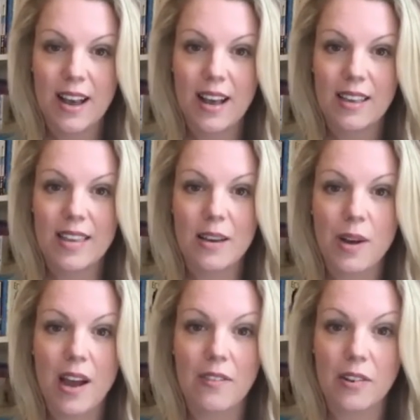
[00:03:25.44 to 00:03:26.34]
I think we
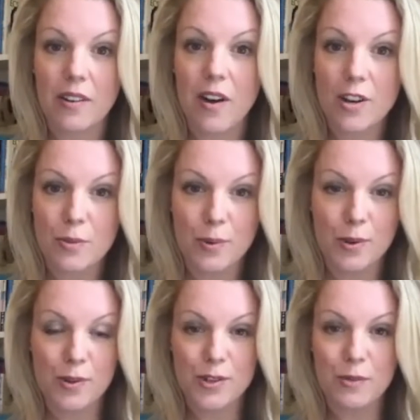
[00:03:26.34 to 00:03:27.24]
have a lot of
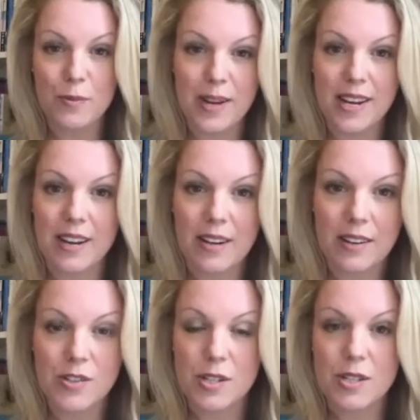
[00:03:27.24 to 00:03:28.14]
entrepreneurs who'd be
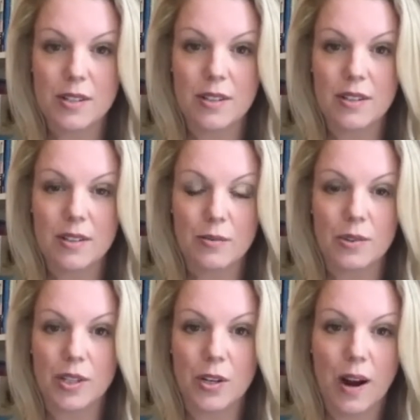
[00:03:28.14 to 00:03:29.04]
just
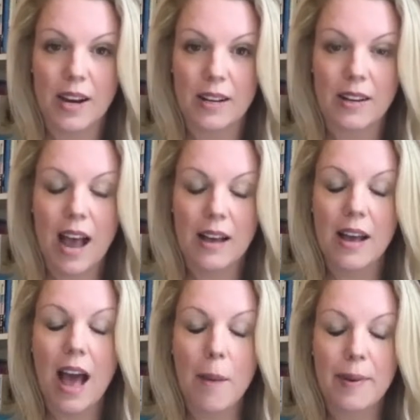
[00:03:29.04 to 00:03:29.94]
really great,
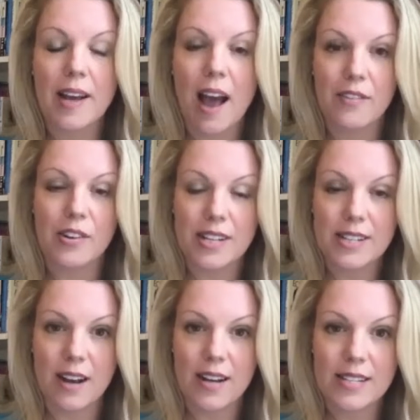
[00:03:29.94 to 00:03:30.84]
happy to have your
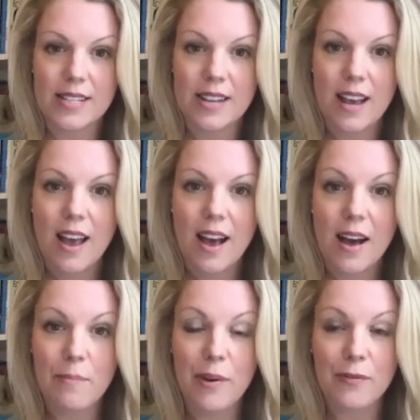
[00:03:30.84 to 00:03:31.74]
insights.
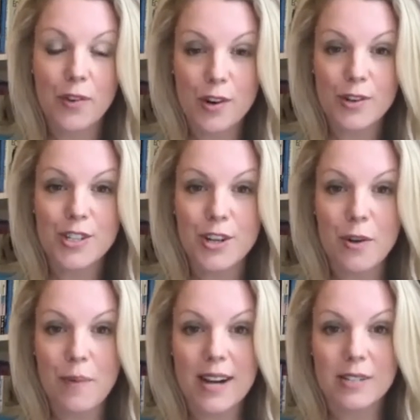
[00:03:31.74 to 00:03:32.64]
But first,
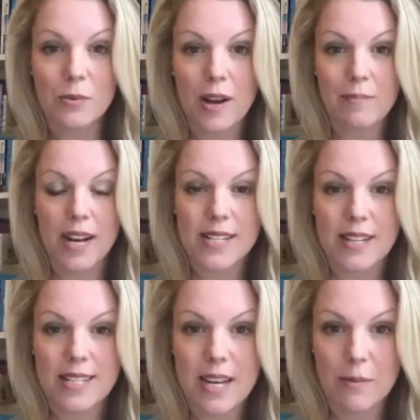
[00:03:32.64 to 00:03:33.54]
back to what makes a
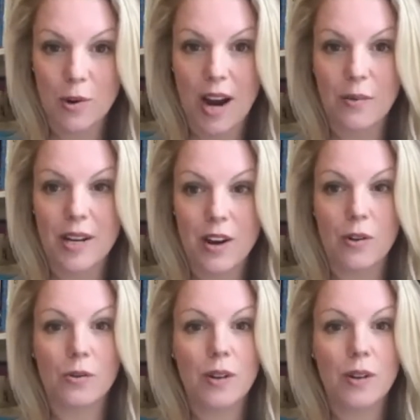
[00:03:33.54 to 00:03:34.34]
team great. We know